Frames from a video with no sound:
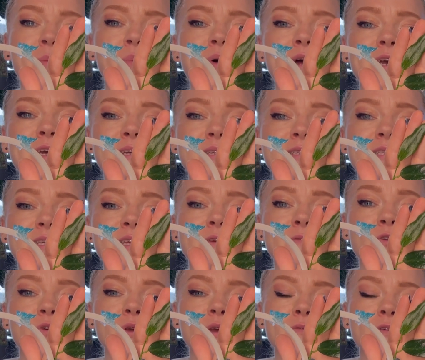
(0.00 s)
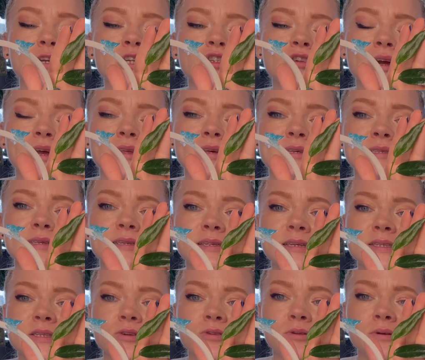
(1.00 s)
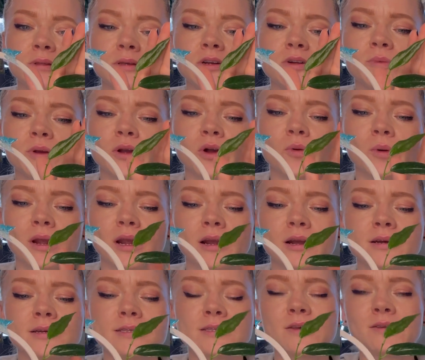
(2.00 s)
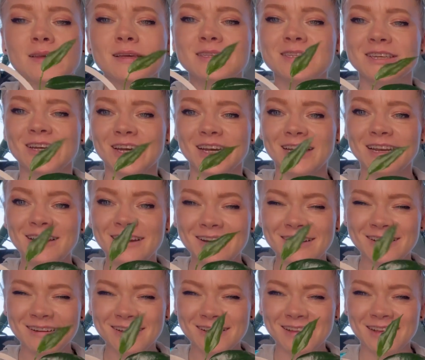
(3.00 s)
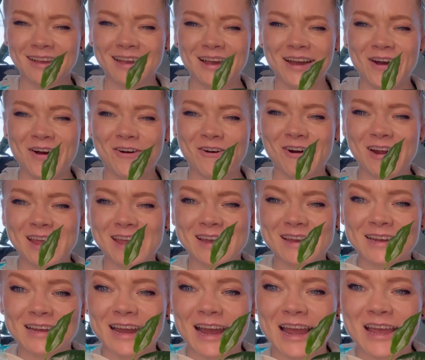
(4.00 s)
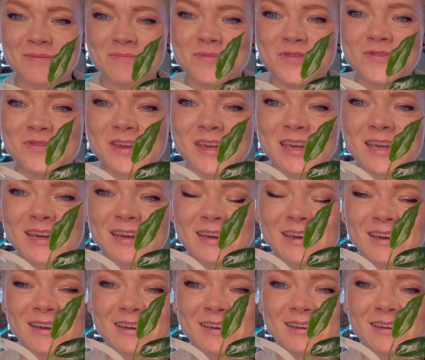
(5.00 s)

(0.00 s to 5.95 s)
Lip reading: but if you give it a trellis, it does grow a little bit quicker, so that's good. Hoya Kaimuki.